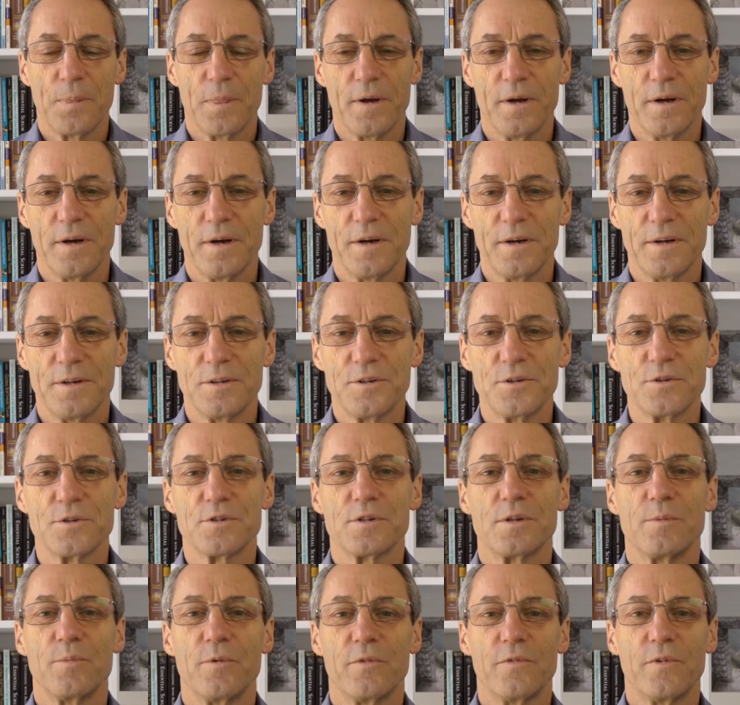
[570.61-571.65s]
uh, it
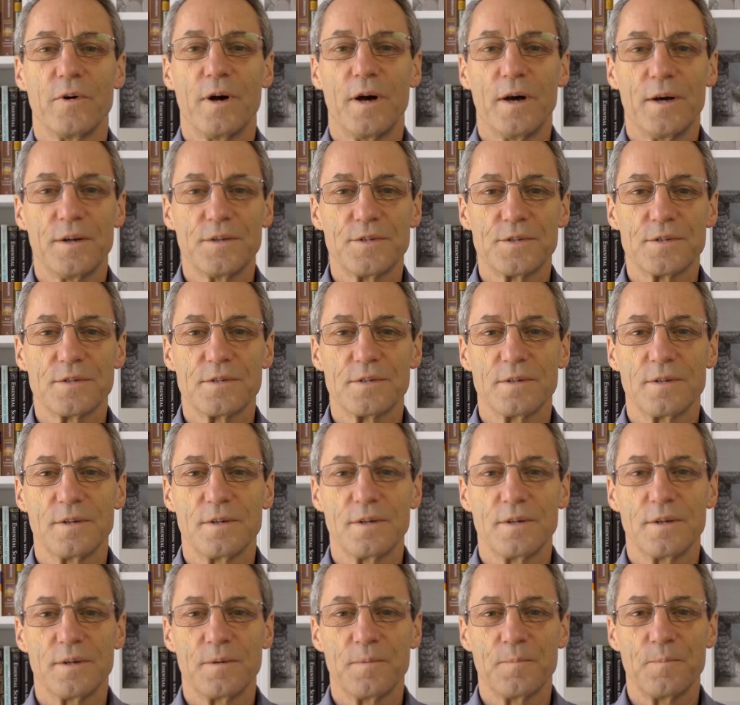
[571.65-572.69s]
usually provides
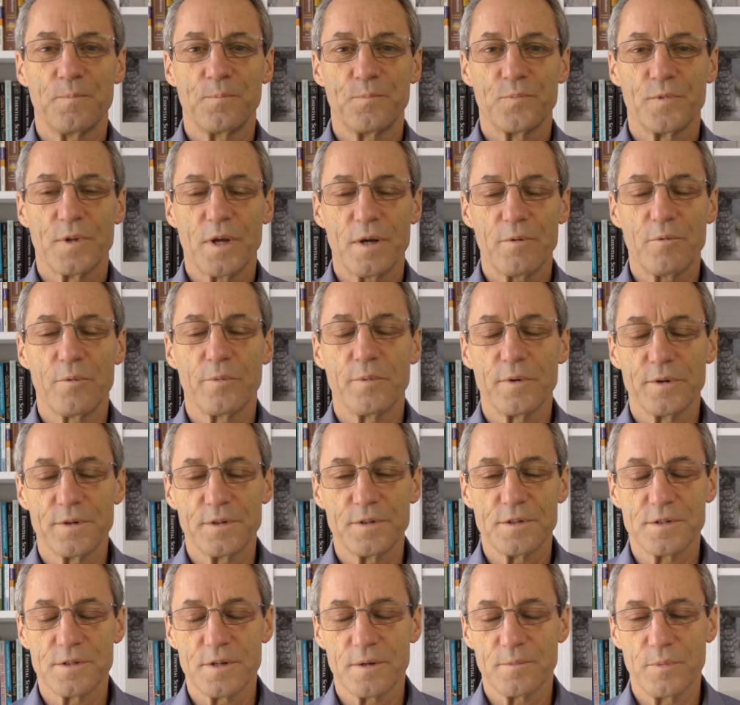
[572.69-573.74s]
um,
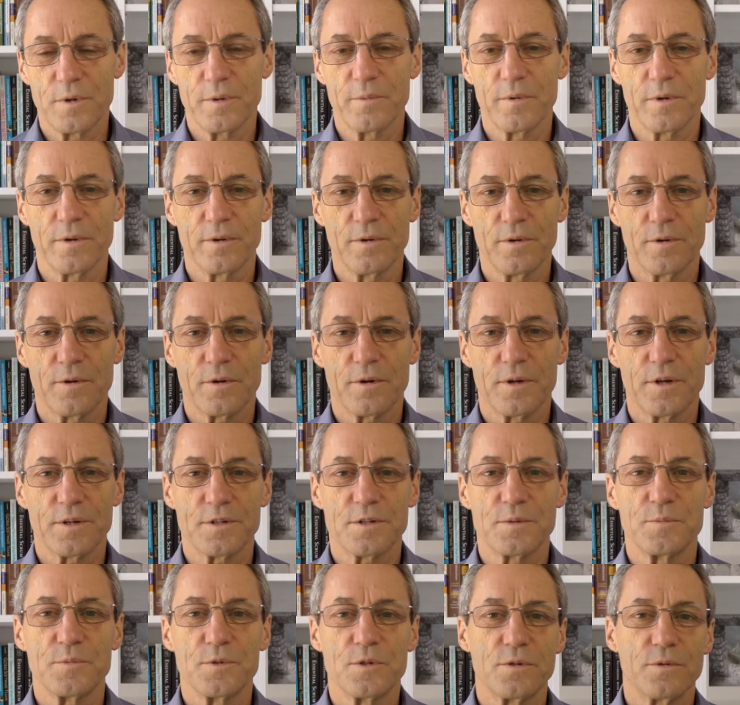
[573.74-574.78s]
capabilities that people are not
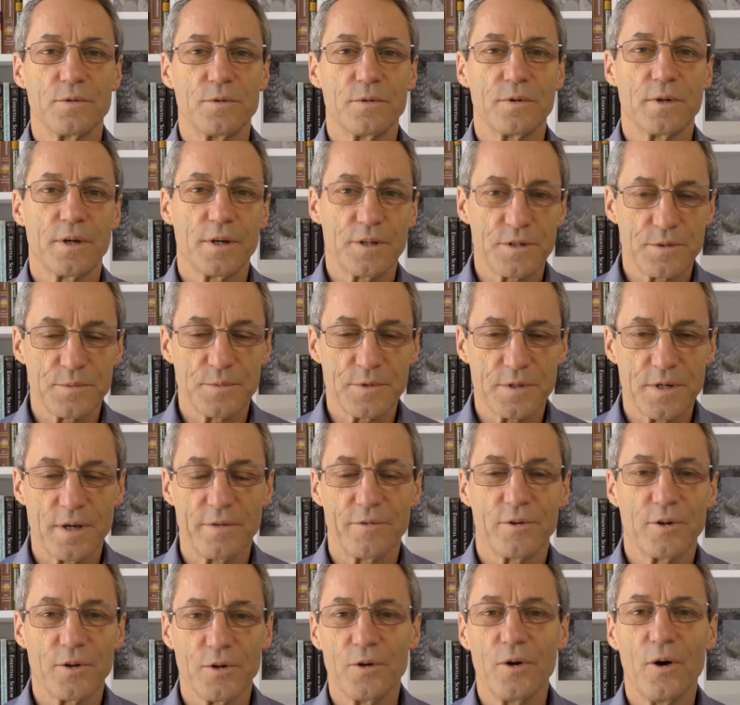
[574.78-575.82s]
accustomed to or customers
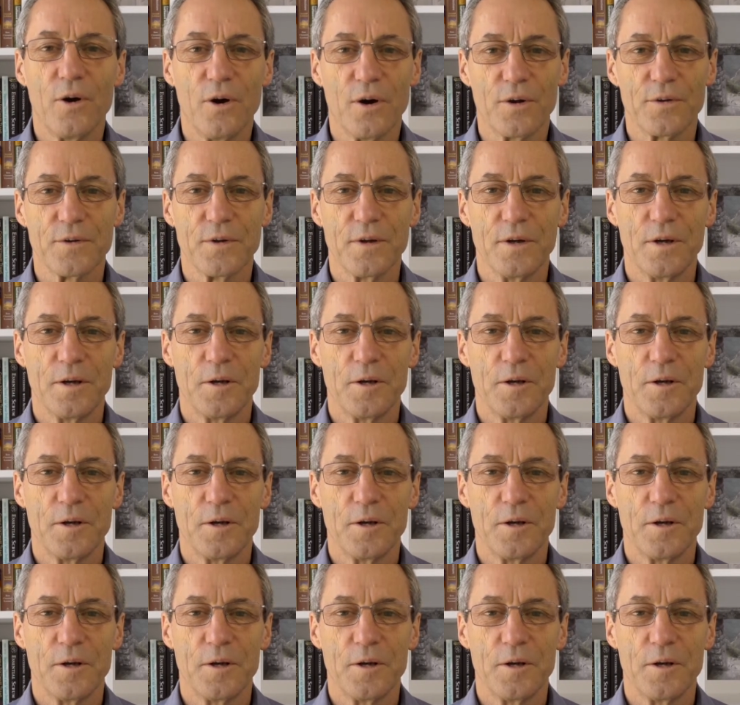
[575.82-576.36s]
haven't got.